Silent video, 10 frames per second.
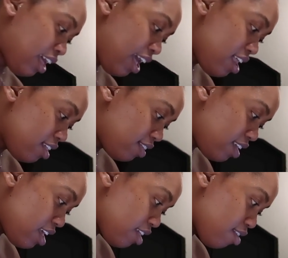
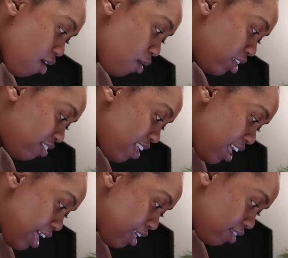Hennessy is the only
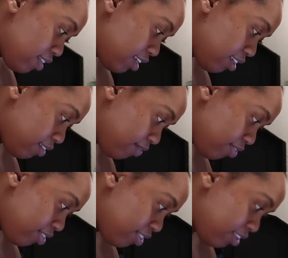10 I see.
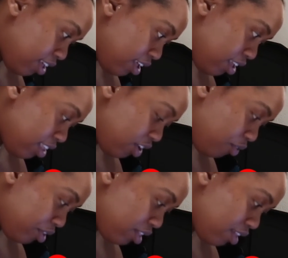They
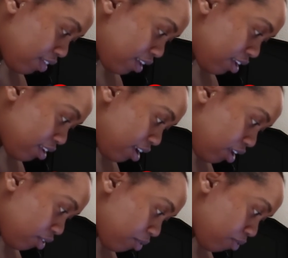don't really say that.
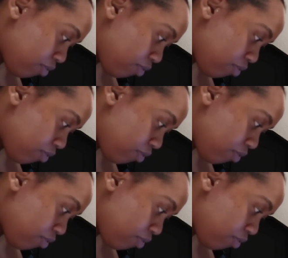I do.